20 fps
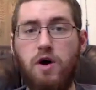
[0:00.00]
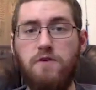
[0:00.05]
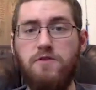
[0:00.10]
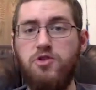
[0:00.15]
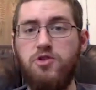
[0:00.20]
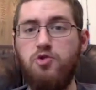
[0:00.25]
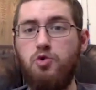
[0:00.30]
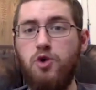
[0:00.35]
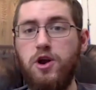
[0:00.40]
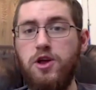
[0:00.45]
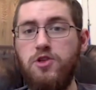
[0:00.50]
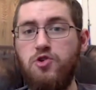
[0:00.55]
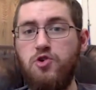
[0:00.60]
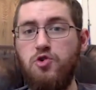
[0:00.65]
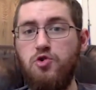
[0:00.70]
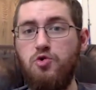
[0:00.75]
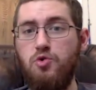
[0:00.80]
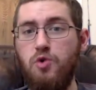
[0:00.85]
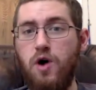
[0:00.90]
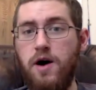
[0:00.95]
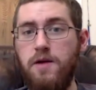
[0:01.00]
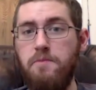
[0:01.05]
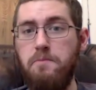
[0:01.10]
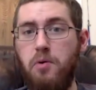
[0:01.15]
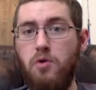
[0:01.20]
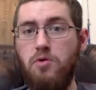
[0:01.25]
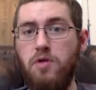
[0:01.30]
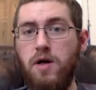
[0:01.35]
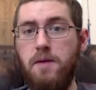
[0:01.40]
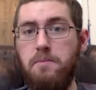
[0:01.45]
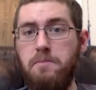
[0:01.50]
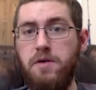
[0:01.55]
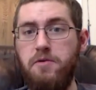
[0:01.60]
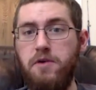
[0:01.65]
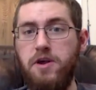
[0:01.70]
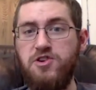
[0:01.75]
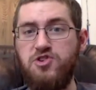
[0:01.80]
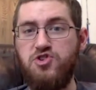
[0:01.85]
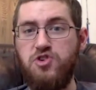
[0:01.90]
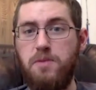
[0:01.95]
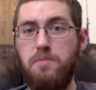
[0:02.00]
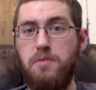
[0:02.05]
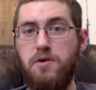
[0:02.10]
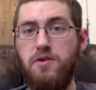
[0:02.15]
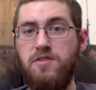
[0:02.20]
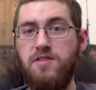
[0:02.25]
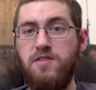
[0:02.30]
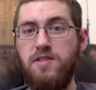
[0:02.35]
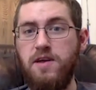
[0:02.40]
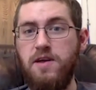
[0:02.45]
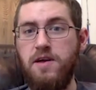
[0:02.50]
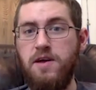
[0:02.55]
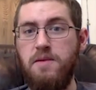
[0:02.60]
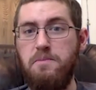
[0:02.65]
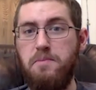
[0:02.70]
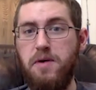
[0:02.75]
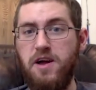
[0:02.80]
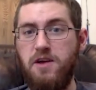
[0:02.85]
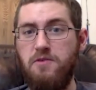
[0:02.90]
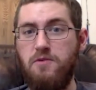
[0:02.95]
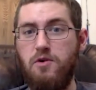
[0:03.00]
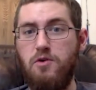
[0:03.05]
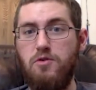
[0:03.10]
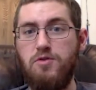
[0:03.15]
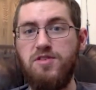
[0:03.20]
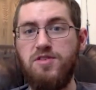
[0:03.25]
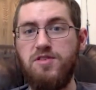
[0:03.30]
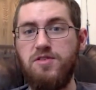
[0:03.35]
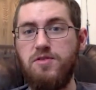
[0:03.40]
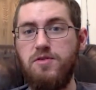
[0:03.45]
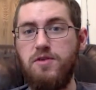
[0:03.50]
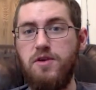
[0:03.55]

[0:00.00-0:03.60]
12 of 22 on pull-up mid-range jumpers in, in pick and rolls.